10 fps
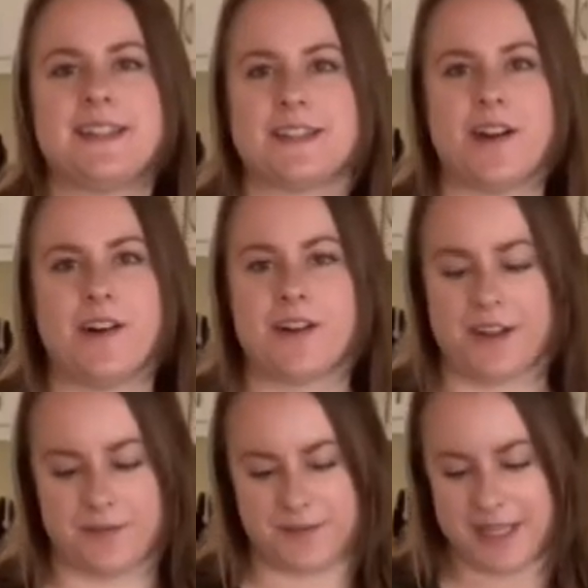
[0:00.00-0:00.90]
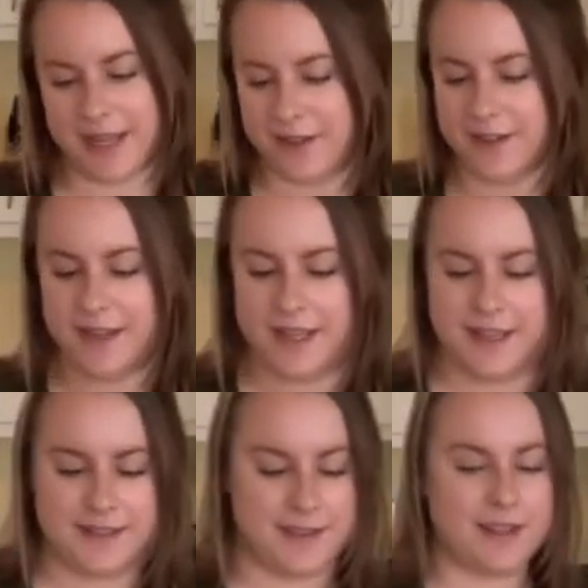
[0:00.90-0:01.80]
it has all come together.
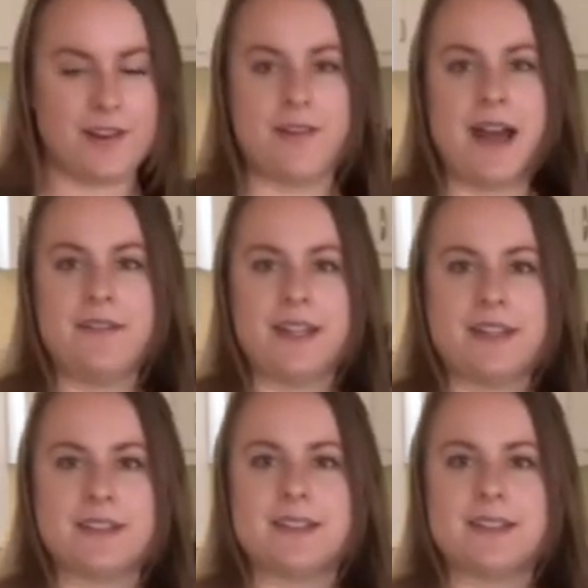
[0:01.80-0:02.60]
There you have it.